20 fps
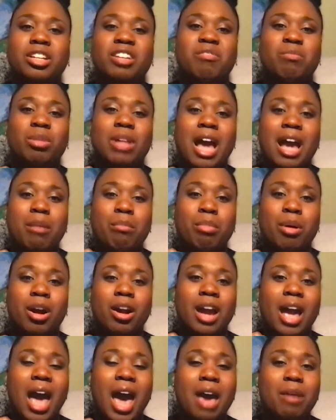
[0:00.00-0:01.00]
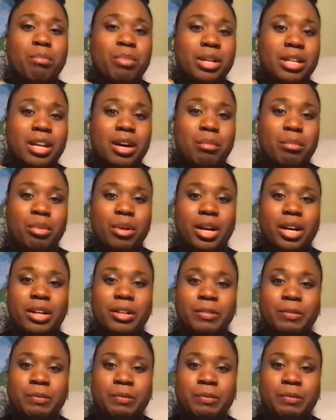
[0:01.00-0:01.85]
of Black Bart at Penumbra.